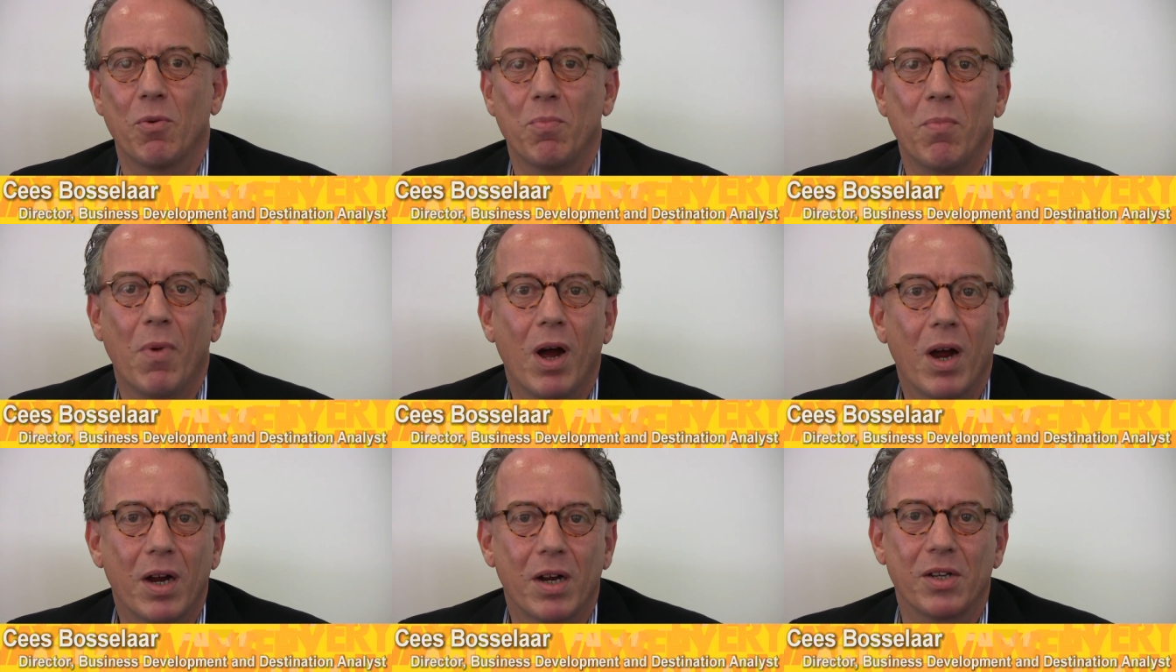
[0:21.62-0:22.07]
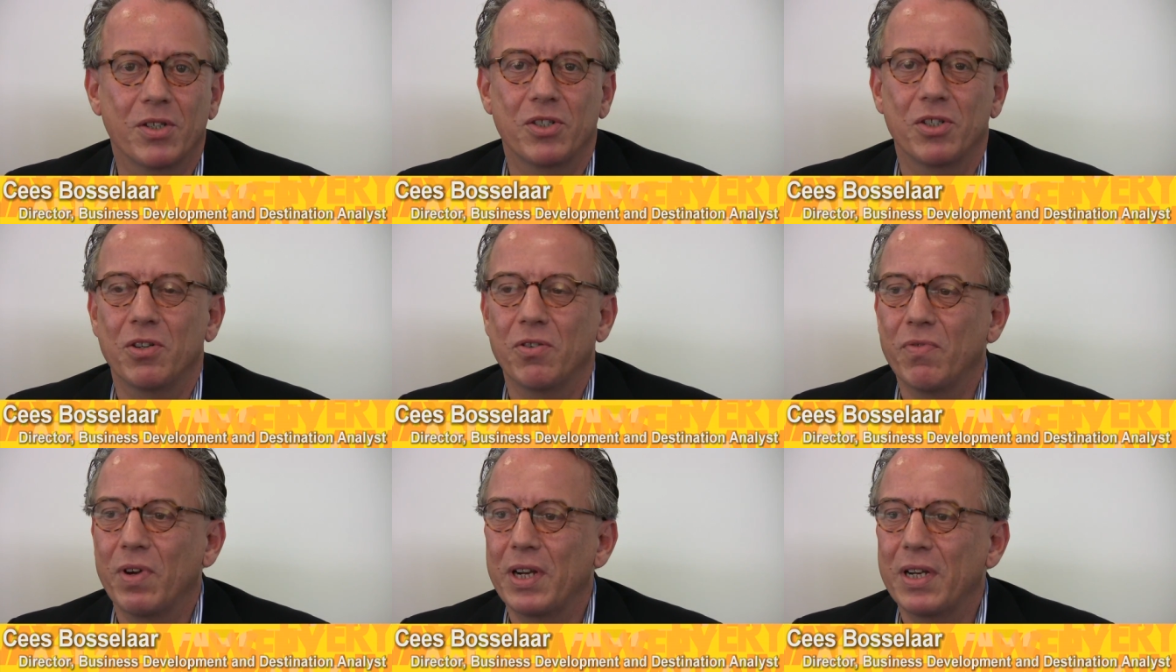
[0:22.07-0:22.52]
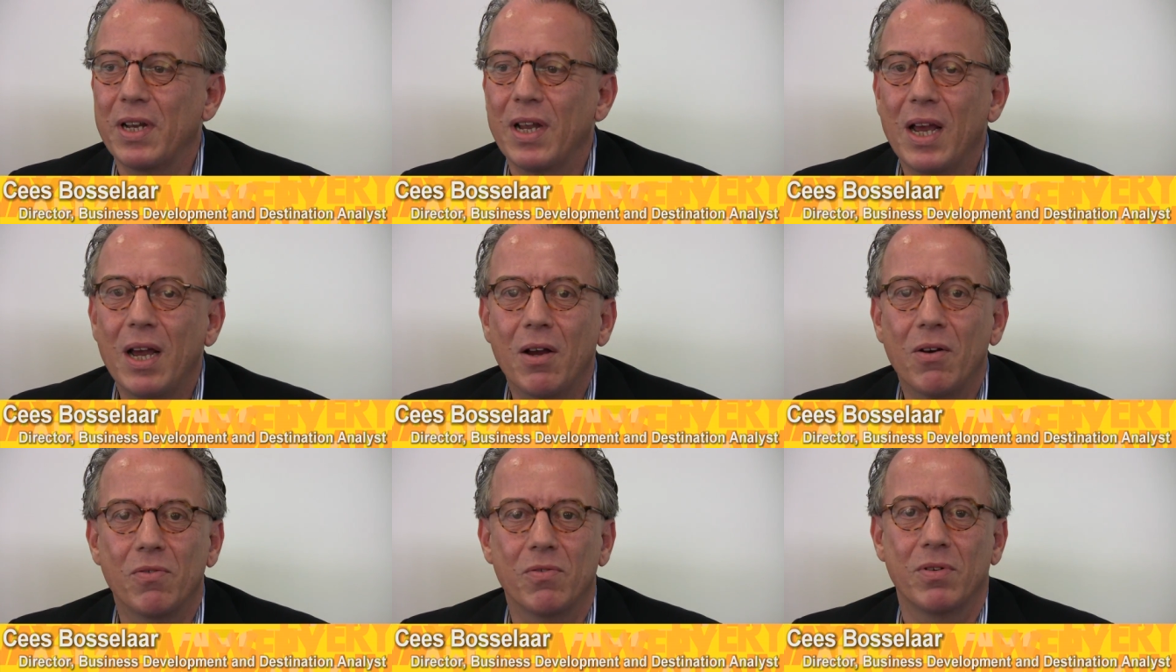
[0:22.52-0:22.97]
top markets, and right
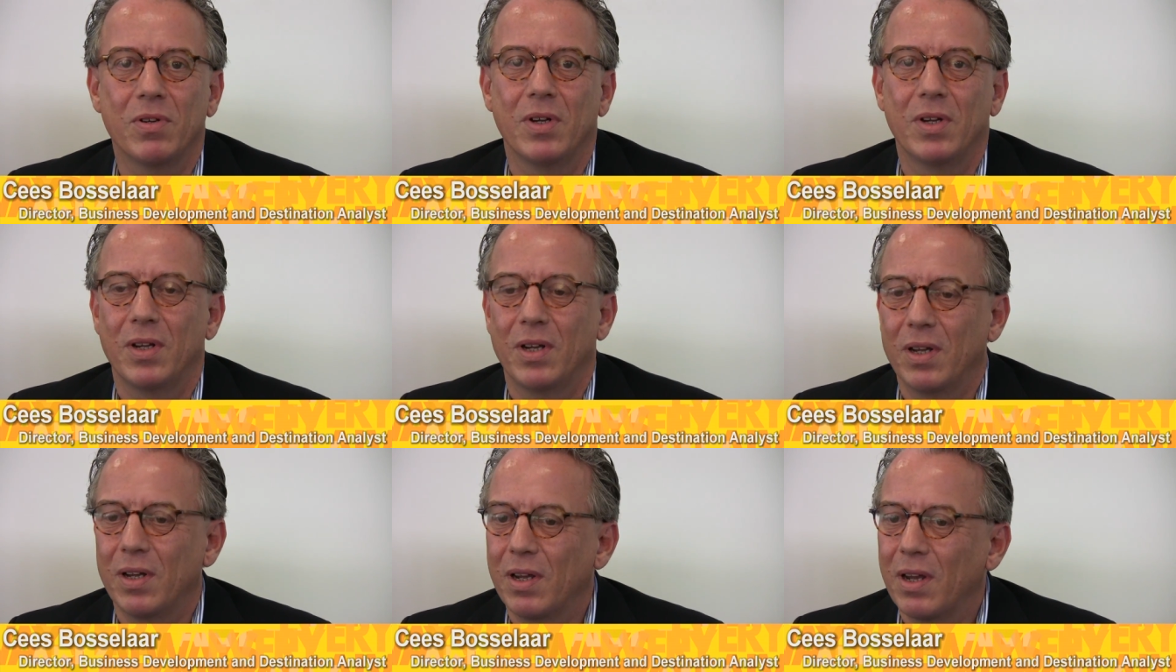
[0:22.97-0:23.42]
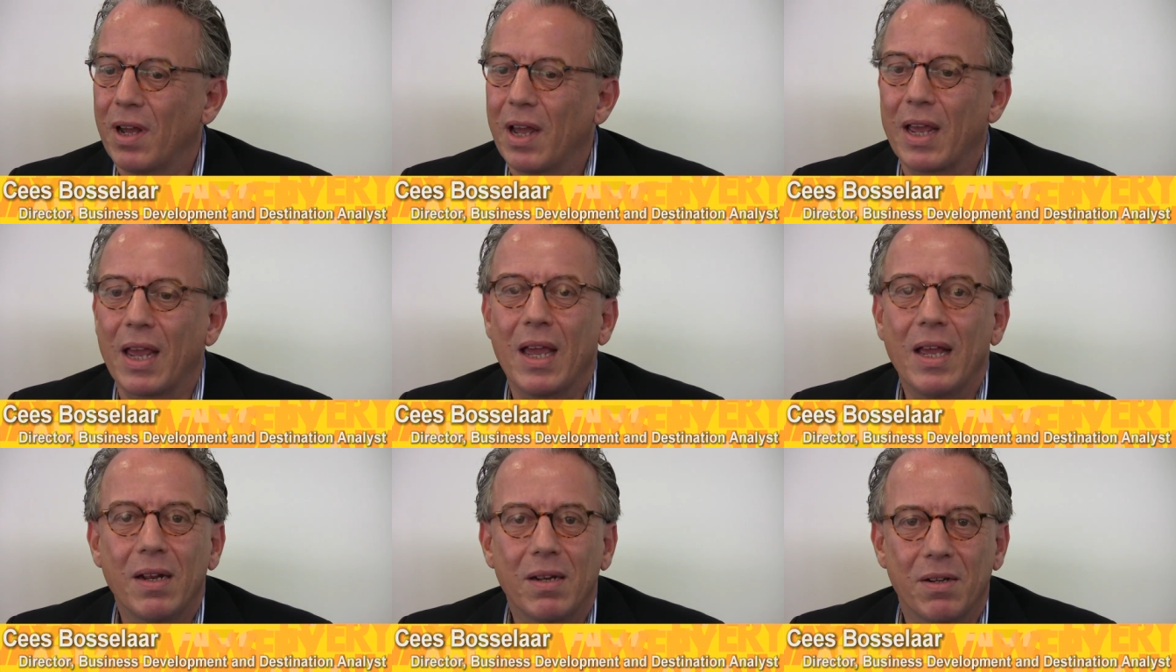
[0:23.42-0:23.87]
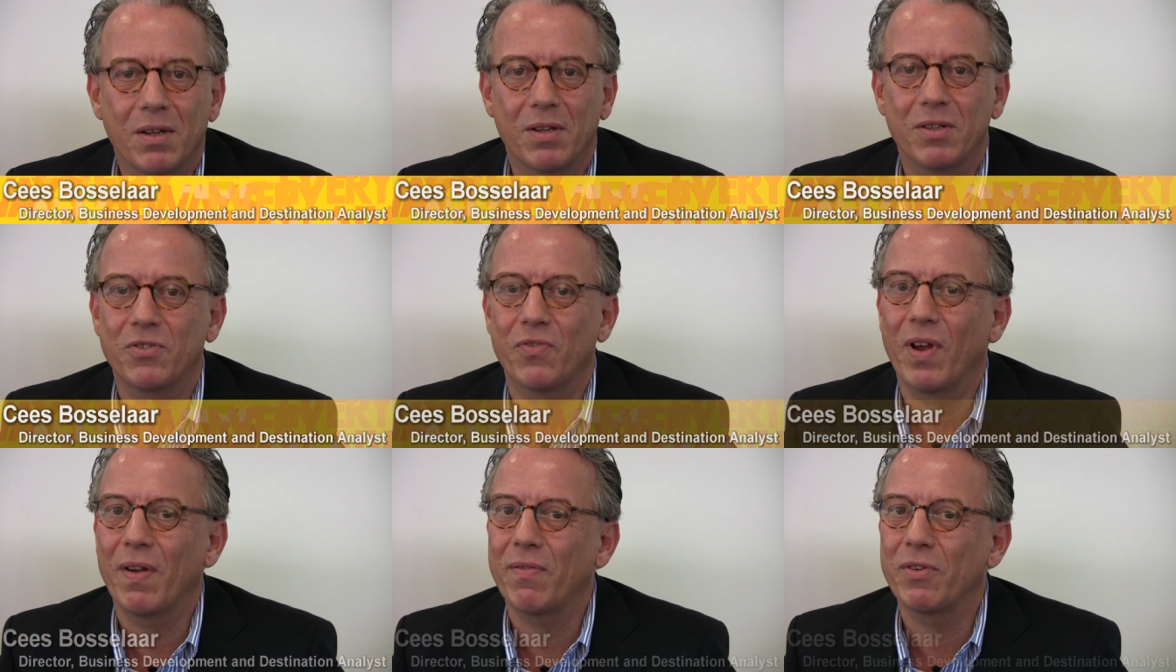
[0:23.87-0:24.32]
now, uh, again, the
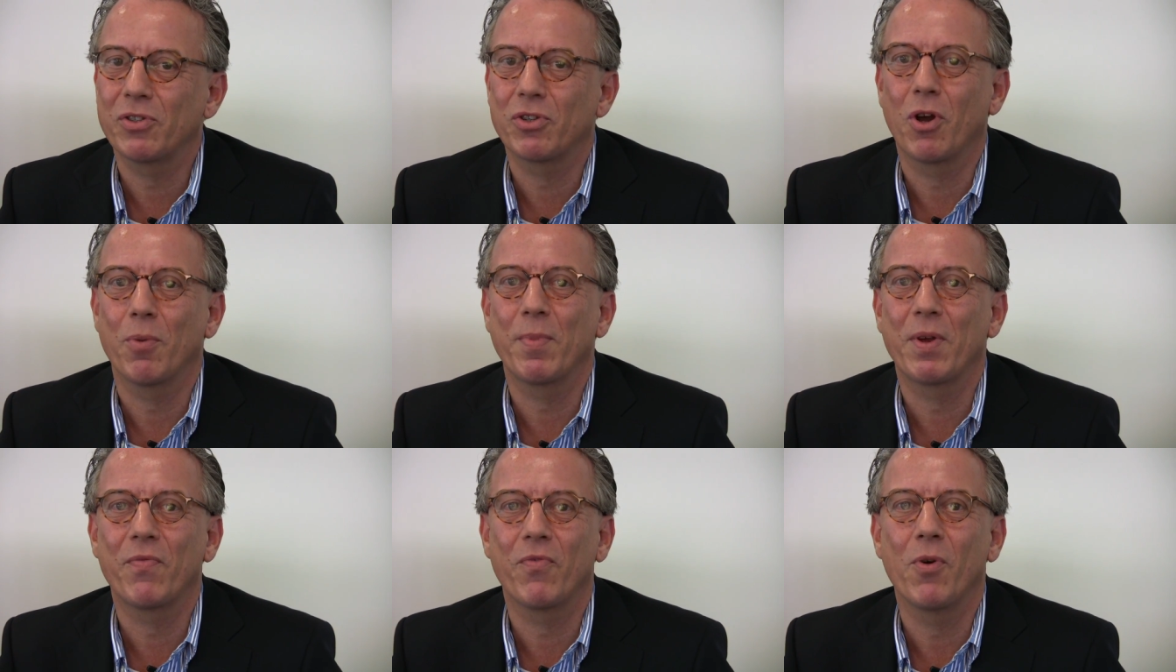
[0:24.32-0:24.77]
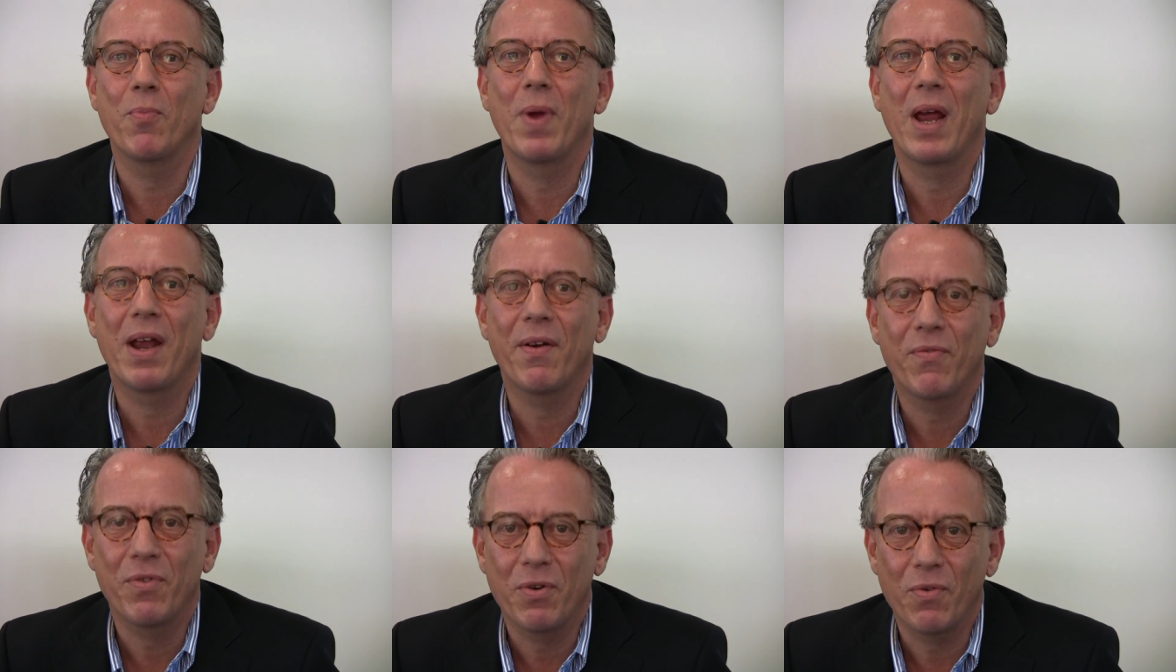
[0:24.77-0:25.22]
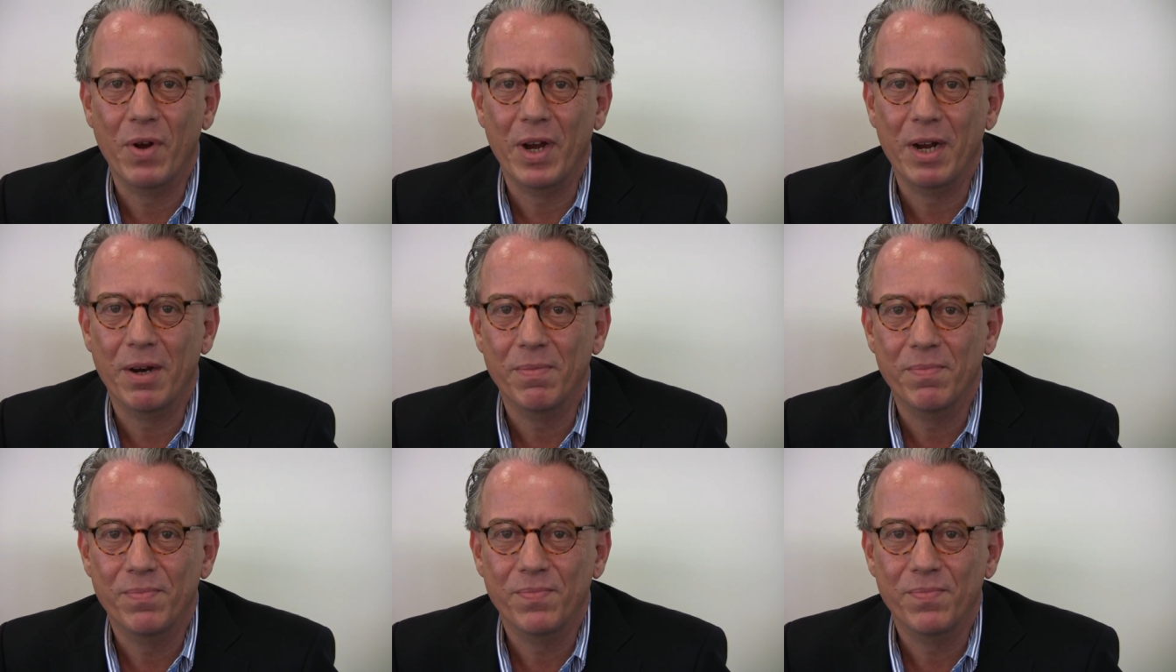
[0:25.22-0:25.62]
travelers are coming from everywhere.